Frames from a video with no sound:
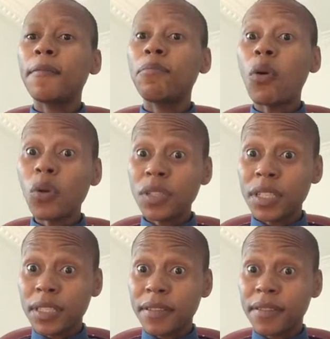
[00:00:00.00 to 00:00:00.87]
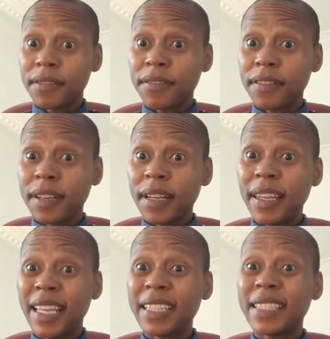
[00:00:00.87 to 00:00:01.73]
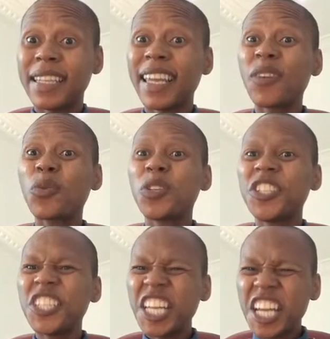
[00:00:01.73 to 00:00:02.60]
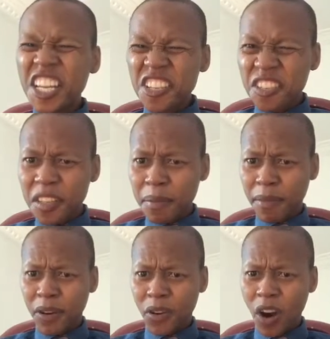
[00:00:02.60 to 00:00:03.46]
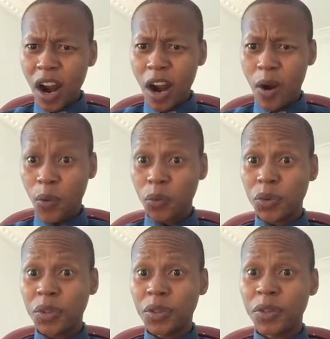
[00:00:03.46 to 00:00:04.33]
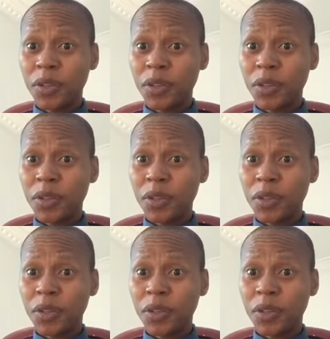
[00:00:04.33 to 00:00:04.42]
positive, that they could change them around